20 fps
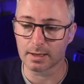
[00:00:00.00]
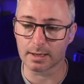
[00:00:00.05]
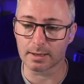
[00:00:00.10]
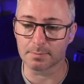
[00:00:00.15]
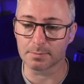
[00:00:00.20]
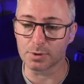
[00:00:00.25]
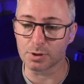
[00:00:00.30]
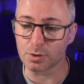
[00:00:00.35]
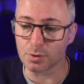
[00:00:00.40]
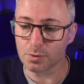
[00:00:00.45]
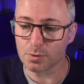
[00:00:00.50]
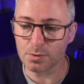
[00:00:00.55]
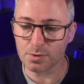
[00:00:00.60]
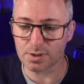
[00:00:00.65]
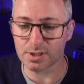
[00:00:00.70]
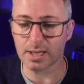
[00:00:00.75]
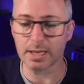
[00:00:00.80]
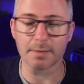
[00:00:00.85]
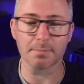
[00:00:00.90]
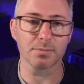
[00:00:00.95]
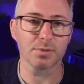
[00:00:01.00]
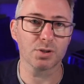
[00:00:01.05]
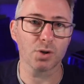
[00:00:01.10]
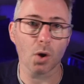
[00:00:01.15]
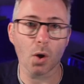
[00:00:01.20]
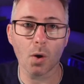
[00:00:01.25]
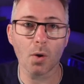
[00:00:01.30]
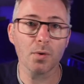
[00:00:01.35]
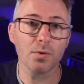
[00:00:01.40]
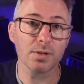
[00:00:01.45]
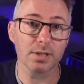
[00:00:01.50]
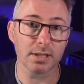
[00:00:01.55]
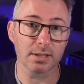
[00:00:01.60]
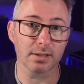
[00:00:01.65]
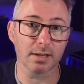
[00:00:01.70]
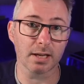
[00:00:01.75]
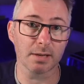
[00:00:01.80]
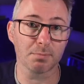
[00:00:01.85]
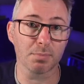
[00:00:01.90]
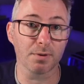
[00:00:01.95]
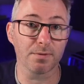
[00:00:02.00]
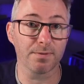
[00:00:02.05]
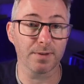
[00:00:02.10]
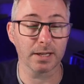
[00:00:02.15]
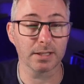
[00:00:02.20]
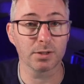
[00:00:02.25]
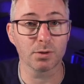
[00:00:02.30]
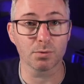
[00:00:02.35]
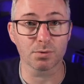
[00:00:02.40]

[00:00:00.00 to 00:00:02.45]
Use them to hone in and perfect